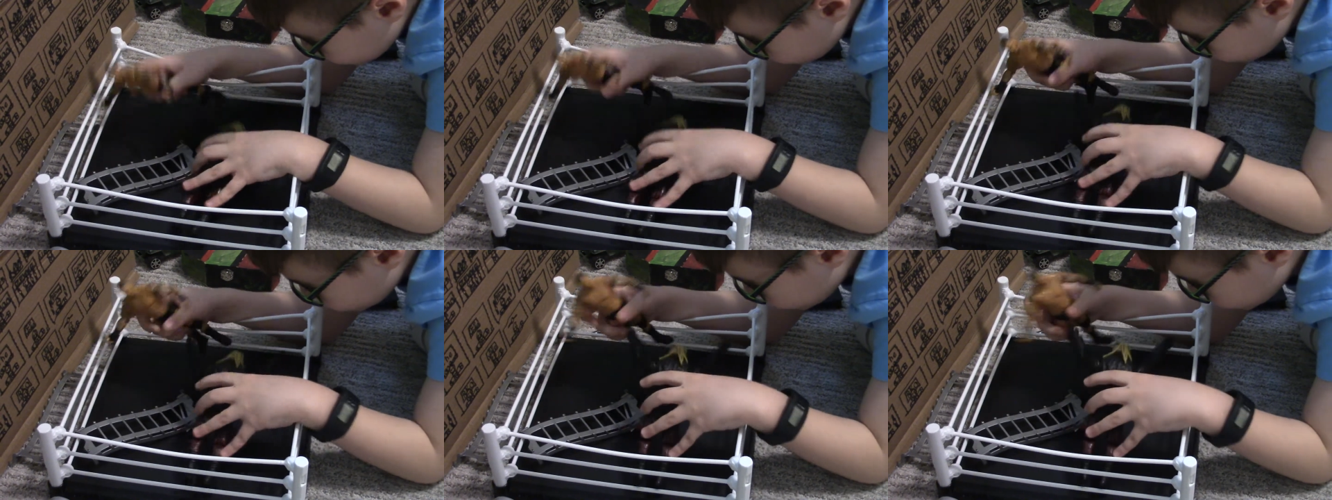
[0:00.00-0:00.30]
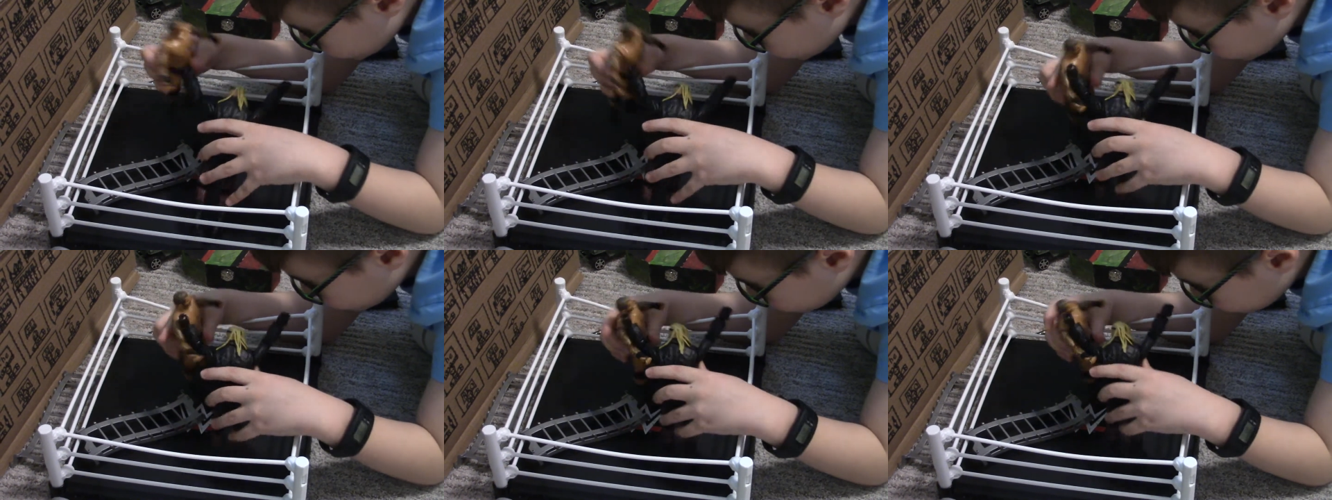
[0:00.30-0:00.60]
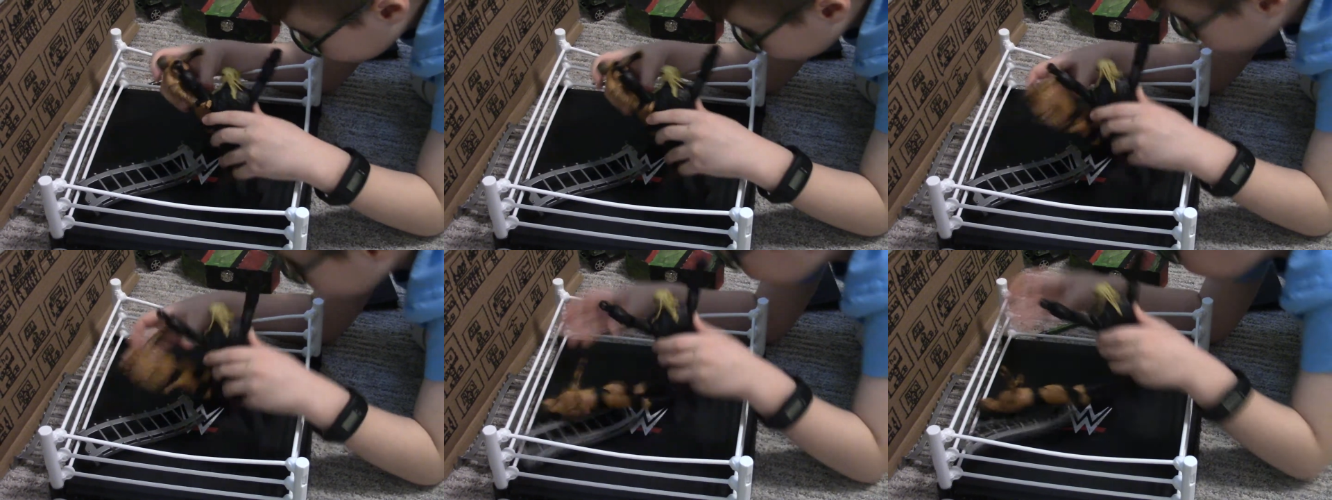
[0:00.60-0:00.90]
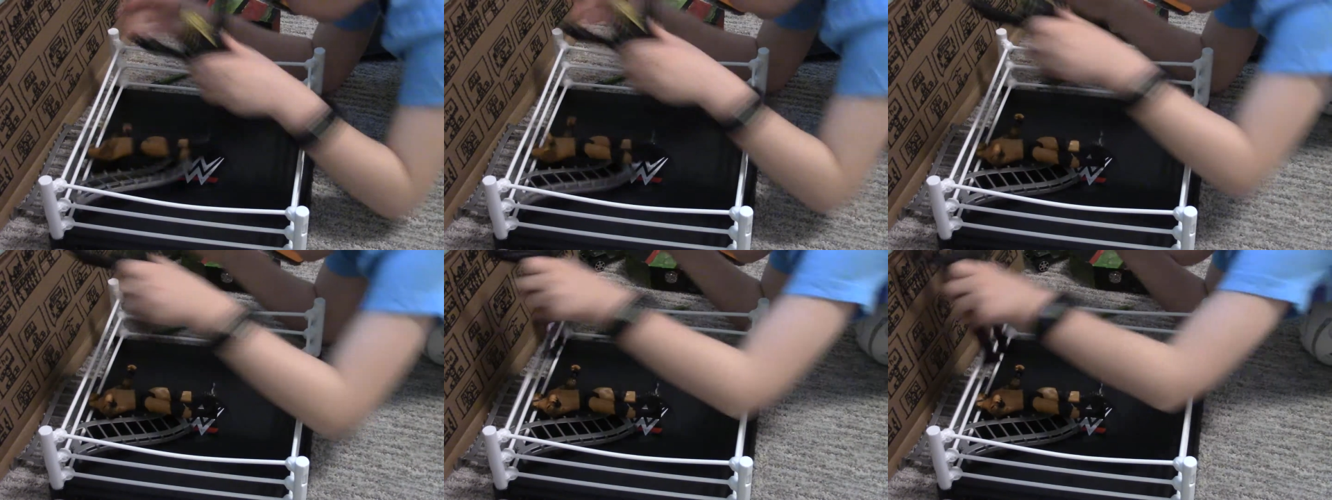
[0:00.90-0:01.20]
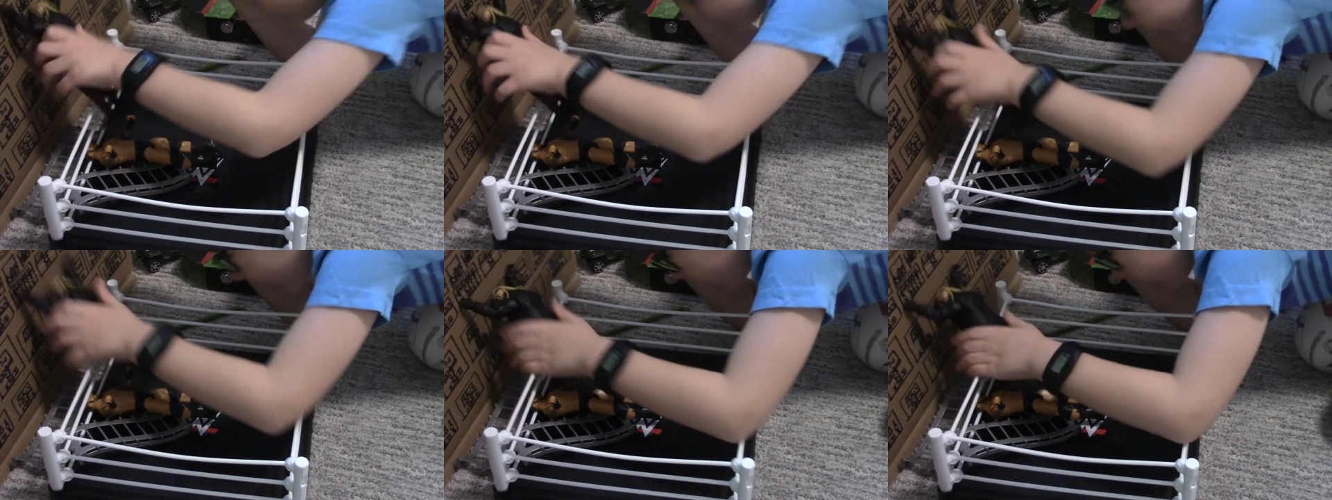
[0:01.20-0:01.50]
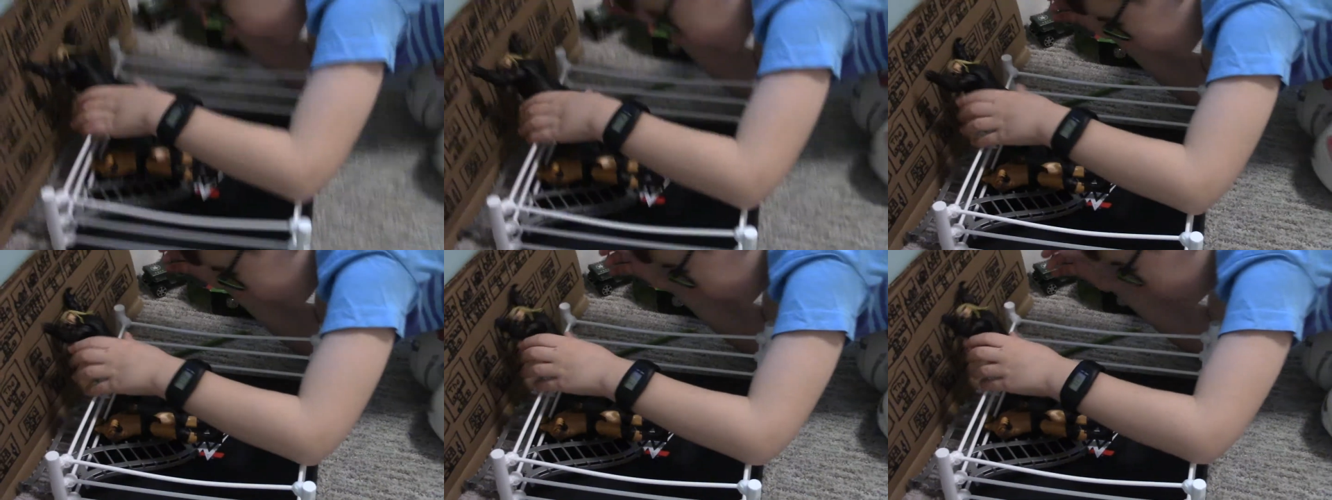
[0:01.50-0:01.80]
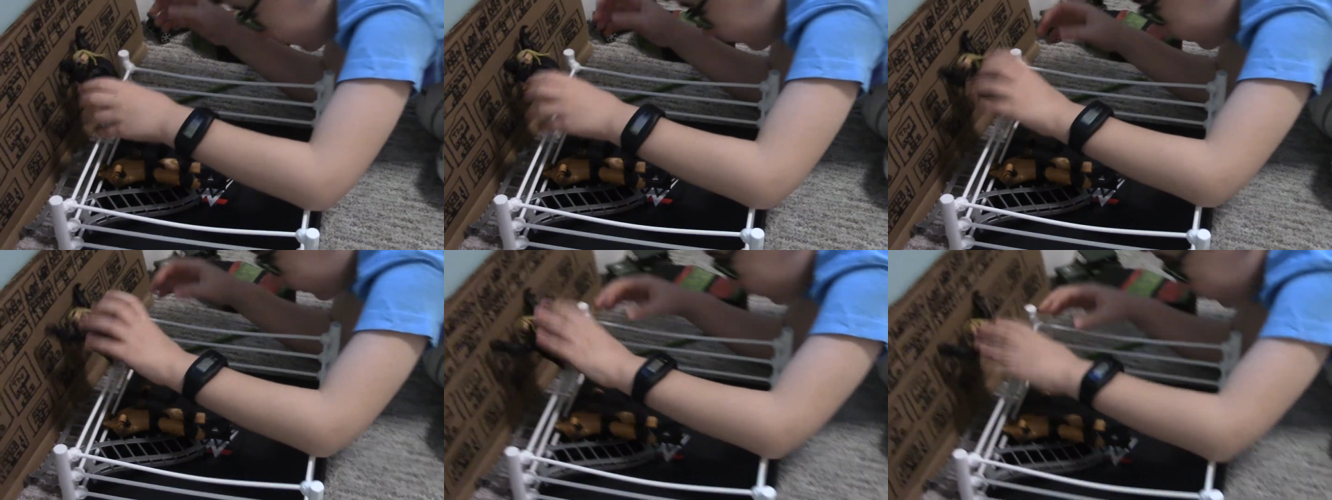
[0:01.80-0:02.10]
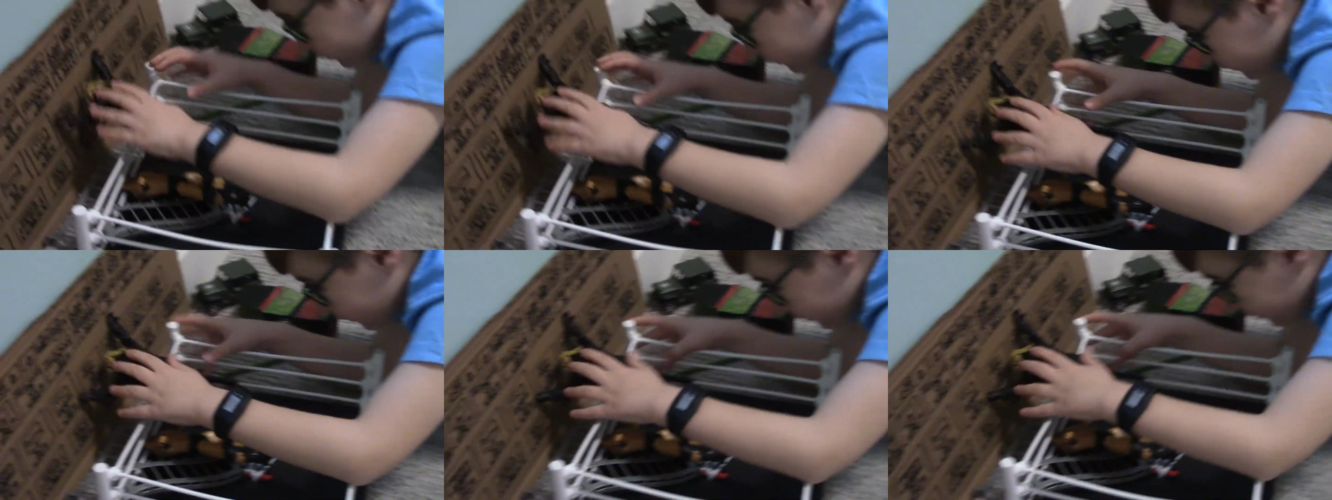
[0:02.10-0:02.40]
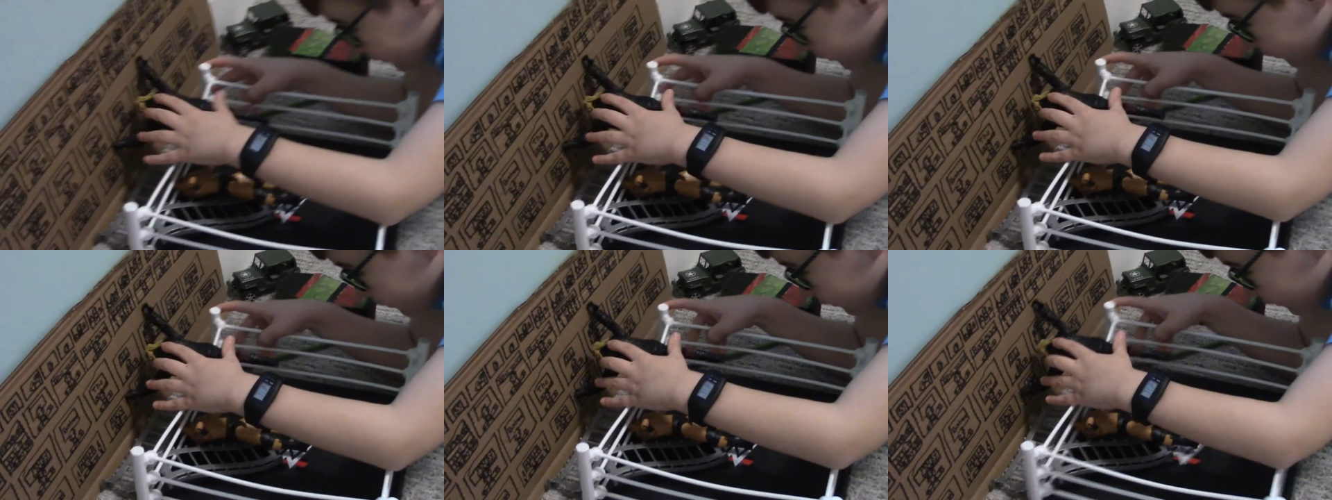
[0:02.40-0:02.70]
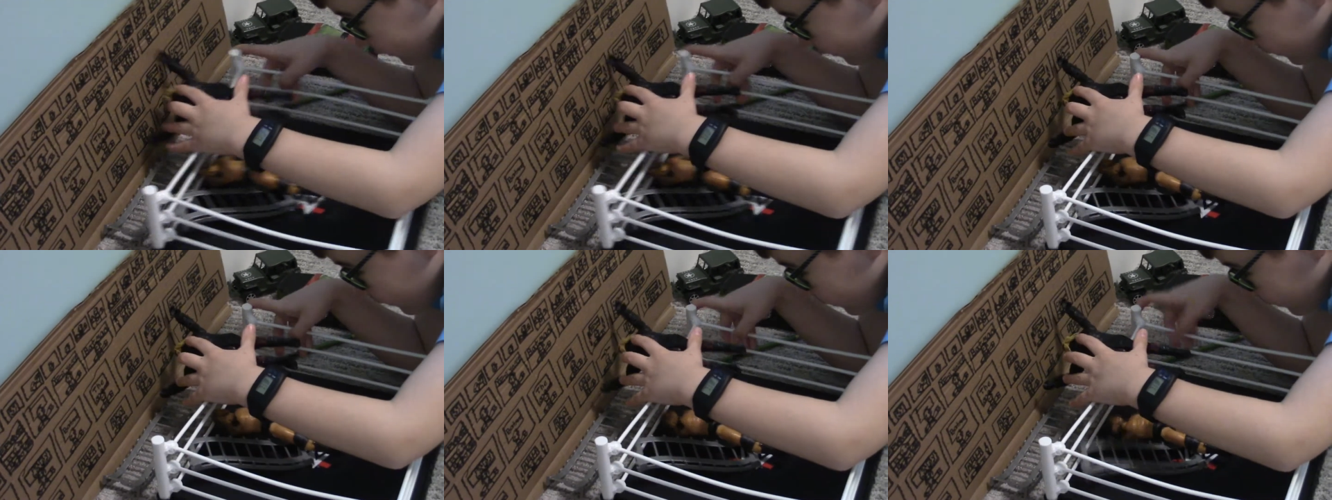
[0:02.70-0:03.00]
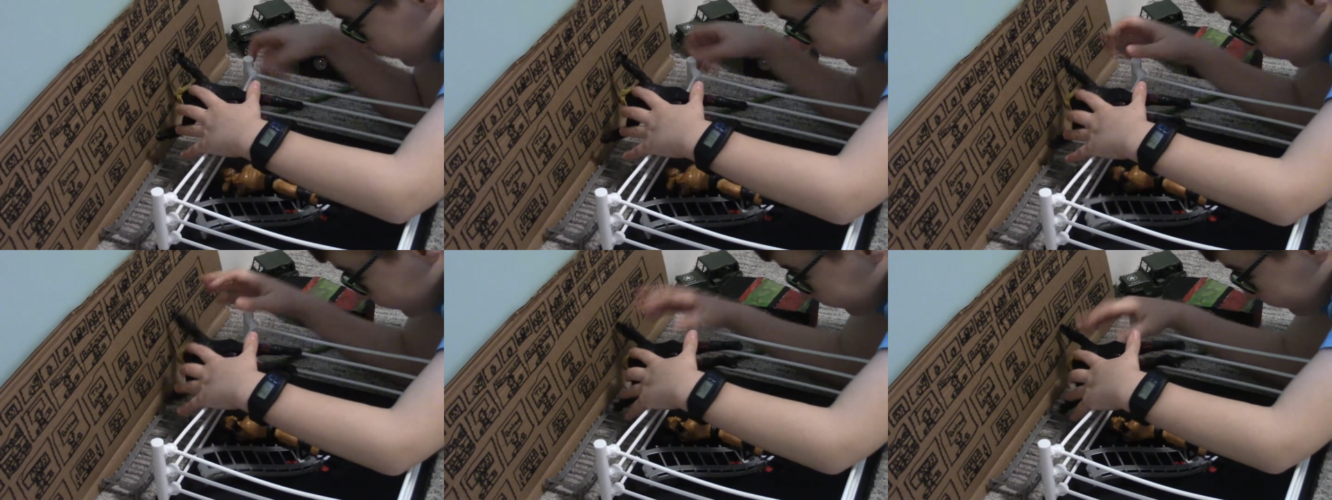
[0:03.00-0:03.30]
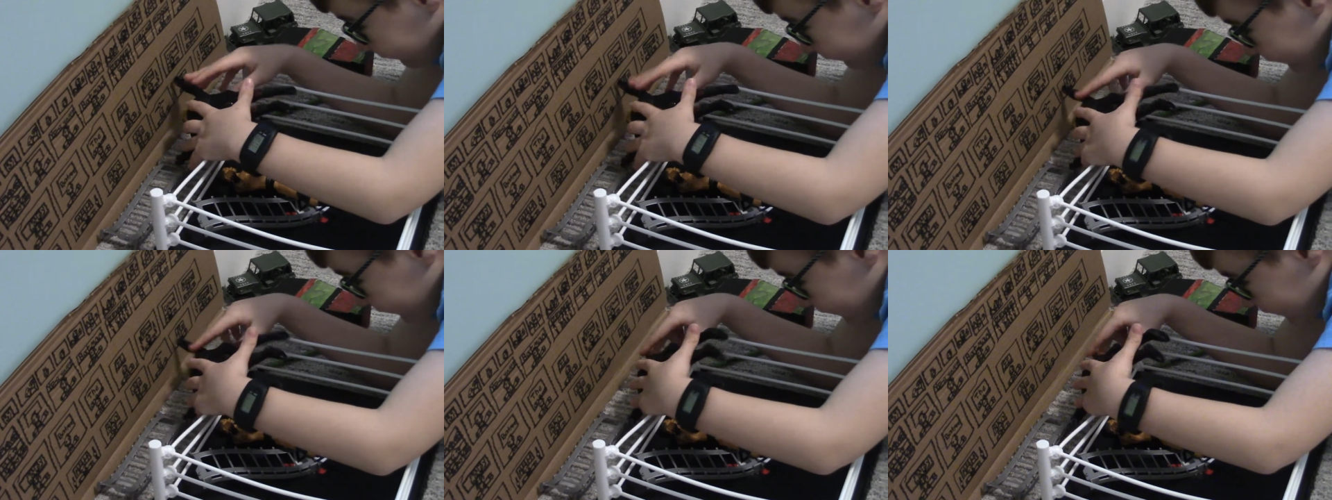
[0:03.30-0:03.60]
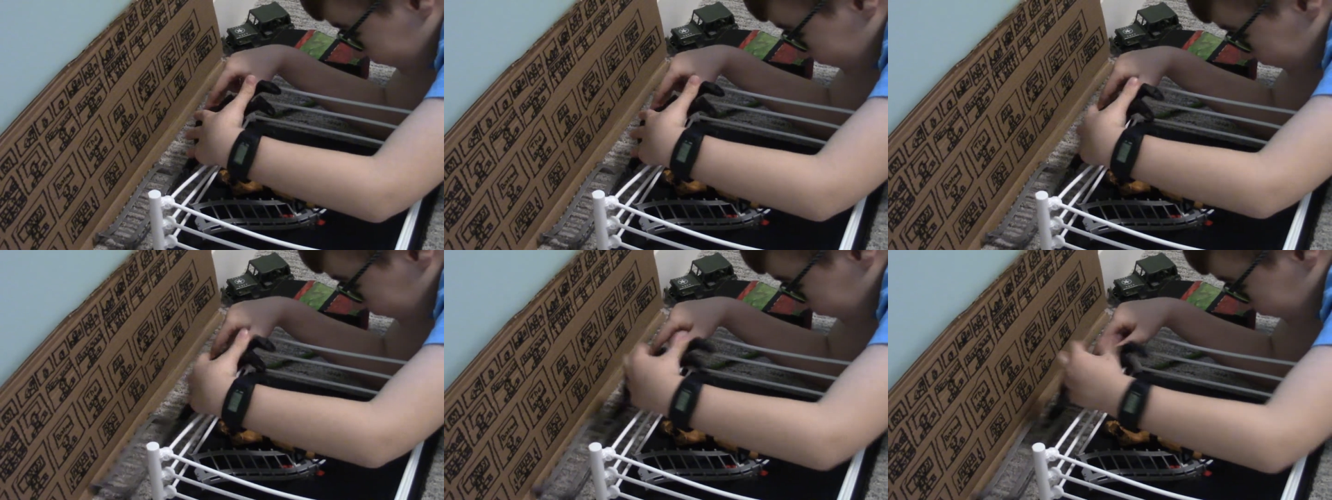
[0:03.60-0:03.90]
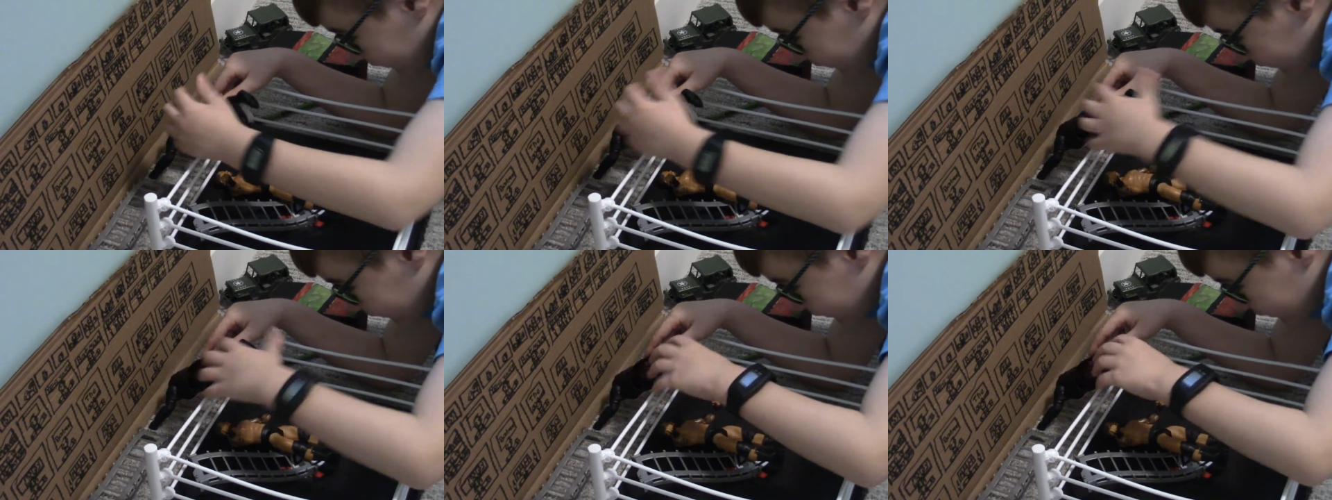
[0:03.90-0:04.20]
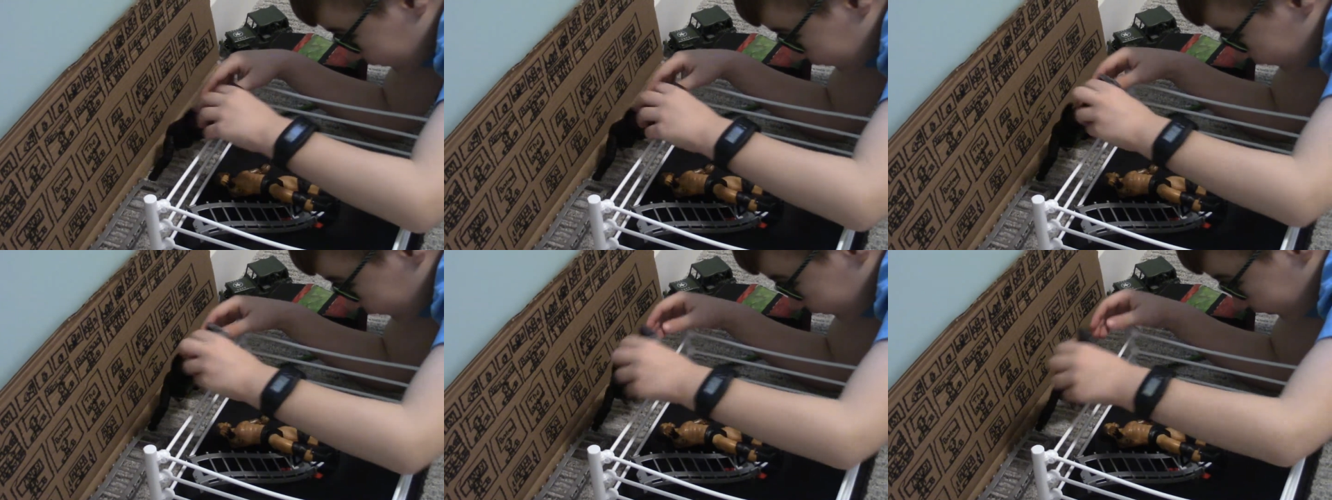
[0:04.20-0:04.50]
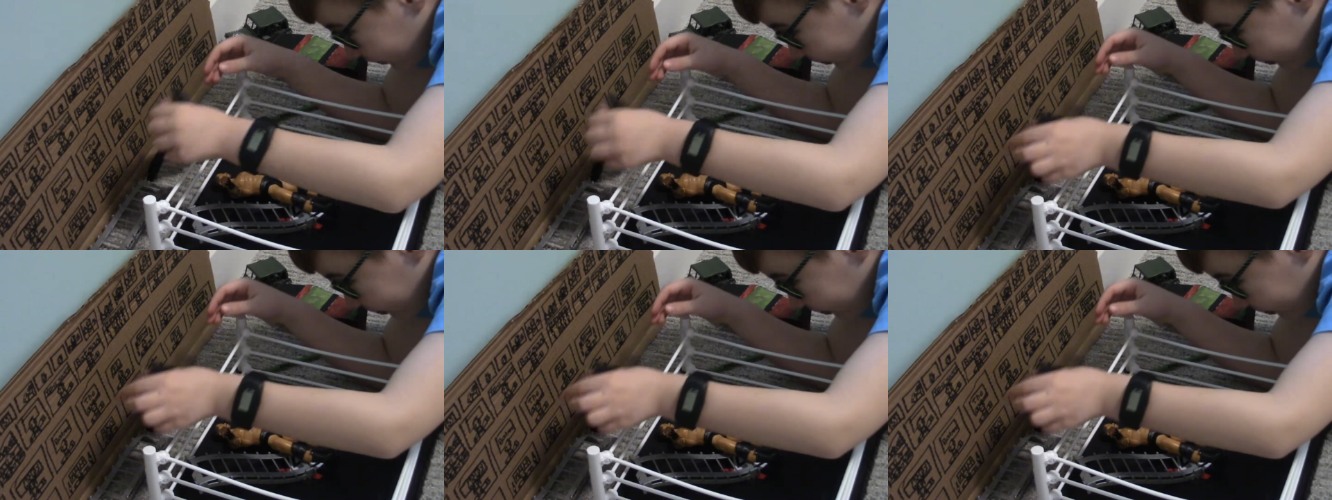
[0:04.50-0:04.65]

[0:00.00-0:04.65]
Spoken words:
(no speaker visible)